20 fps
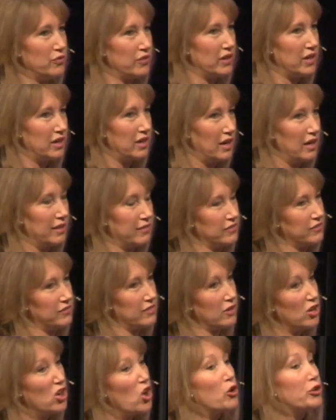the
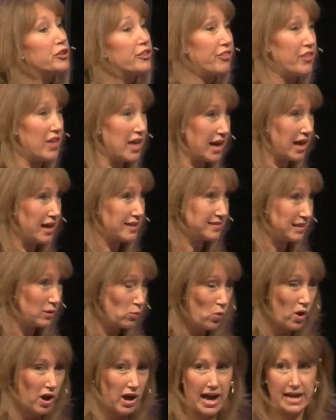God thing, as it
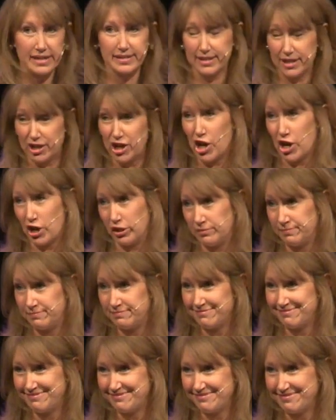were, as a girl.
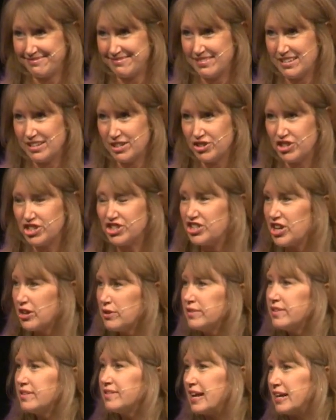She
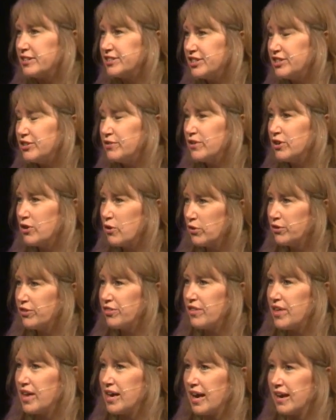shows us how to do the God
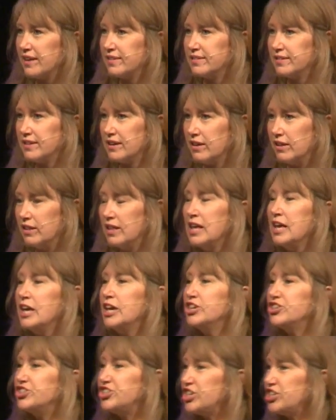thing as a girl.
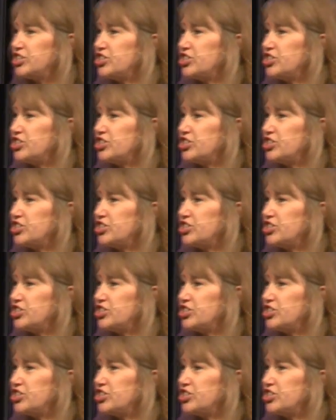She